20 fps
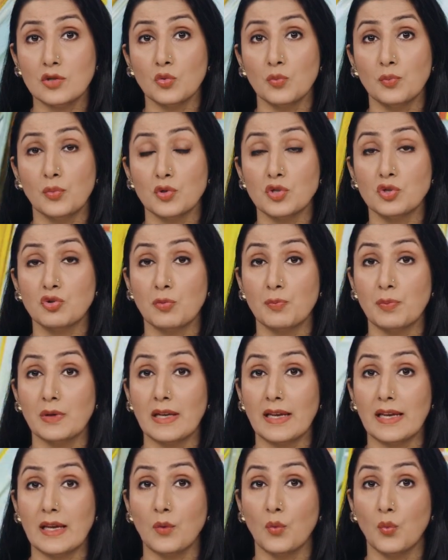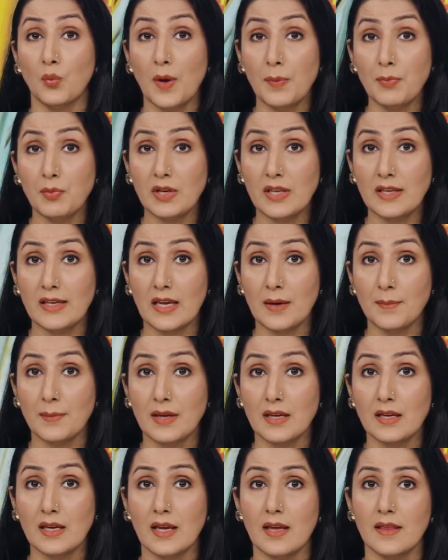to push triple A Web three
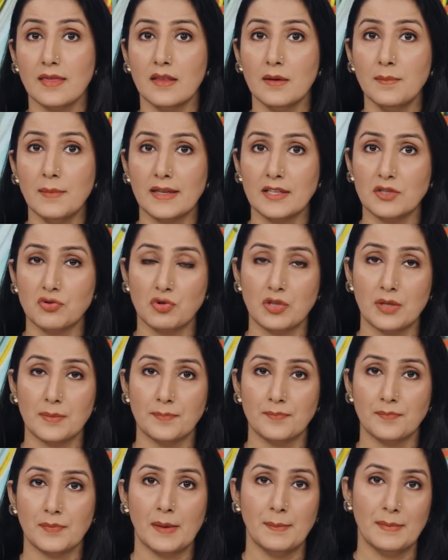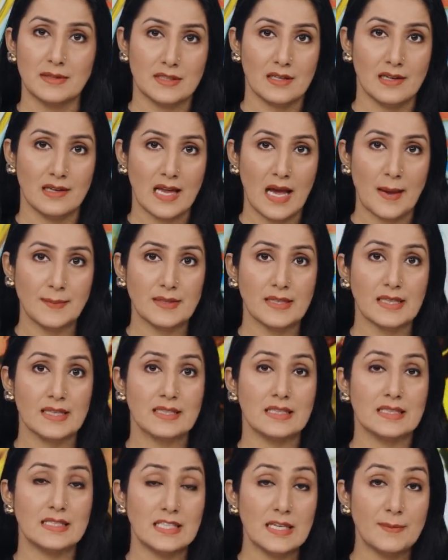gaming in the mainstream. Mysten Labs
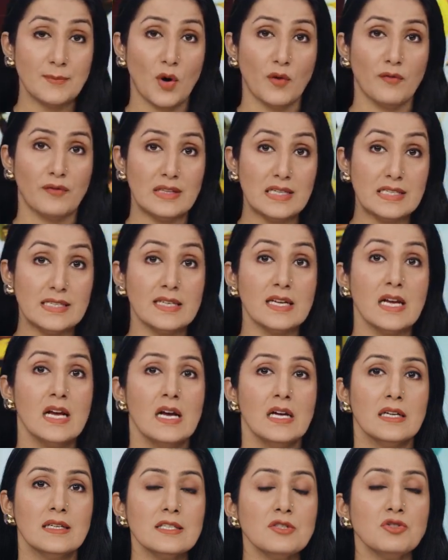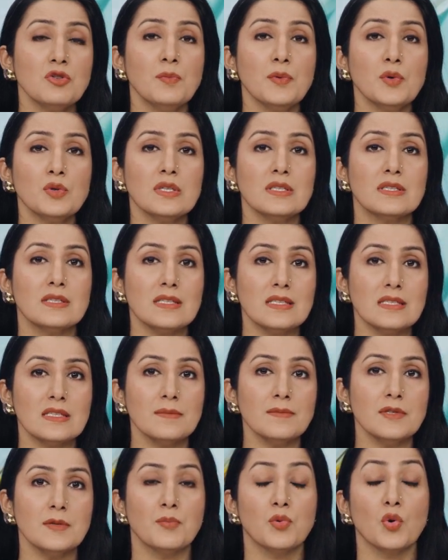is a team of leading distributed
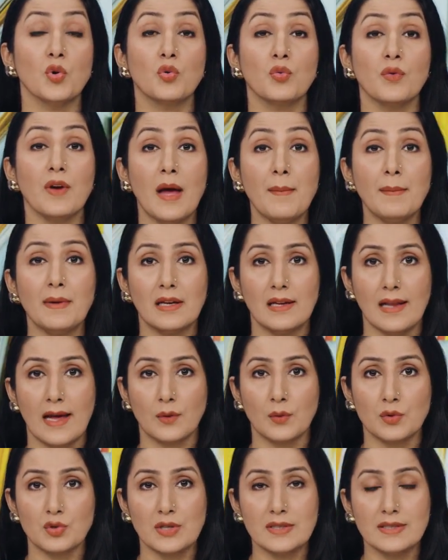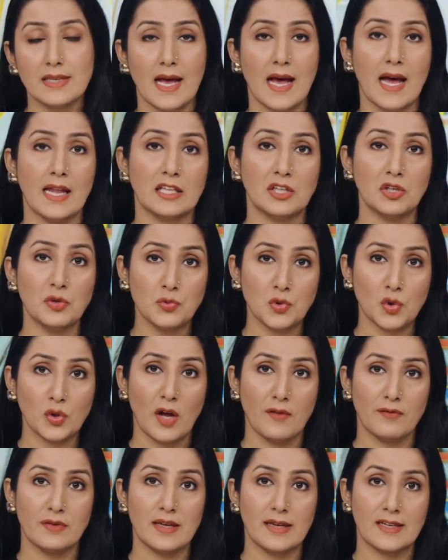systems, programming languages and
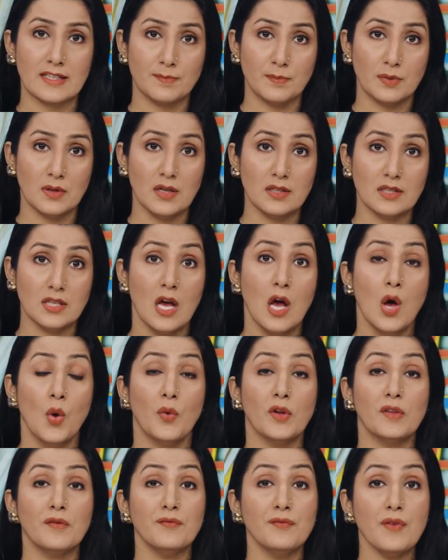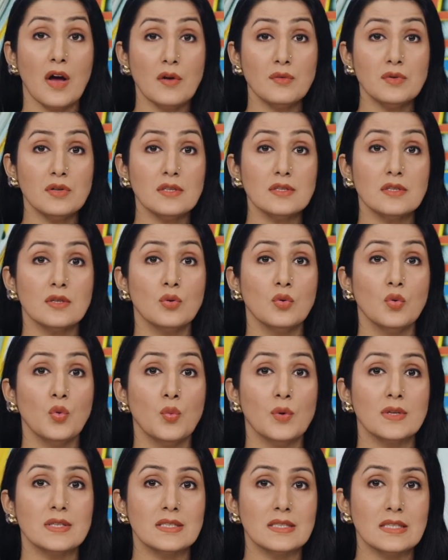cryptography experts, with founders who
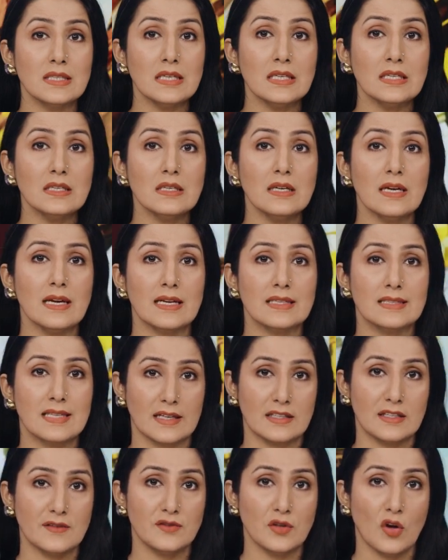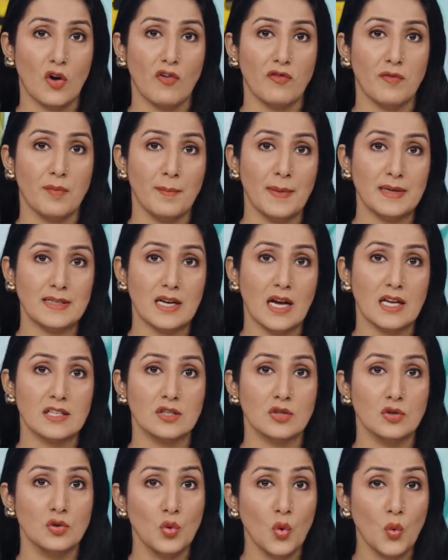were senior executives of
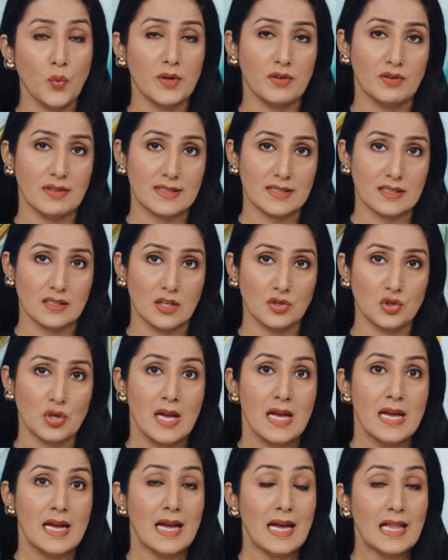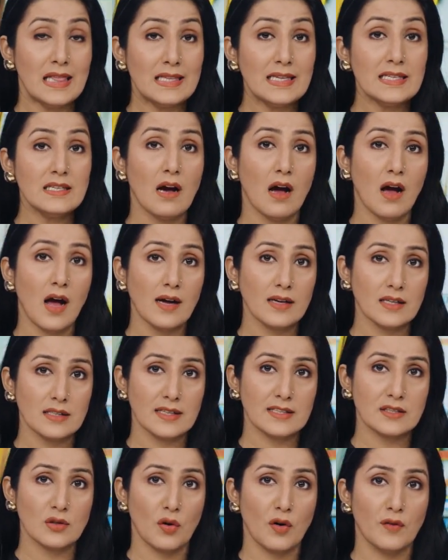Meta's Novi Research and lead
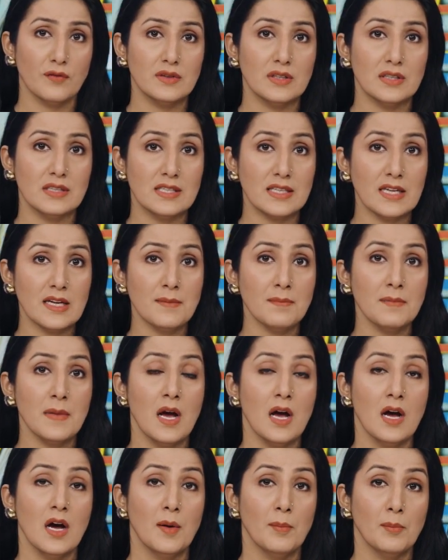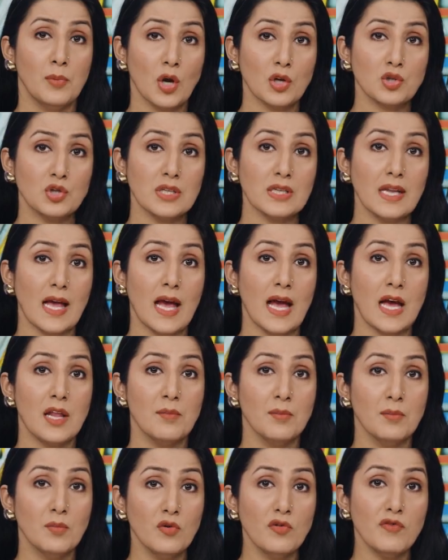architects of the Diem blockchain
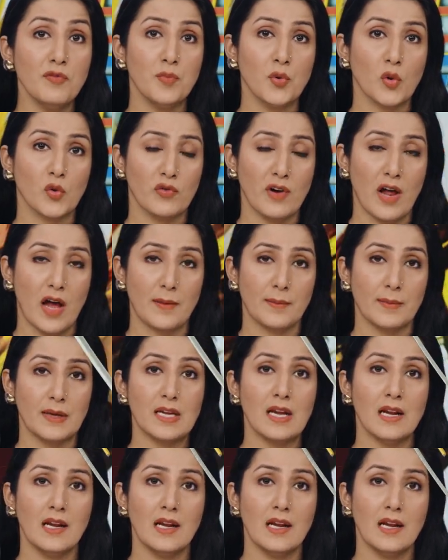and Move programming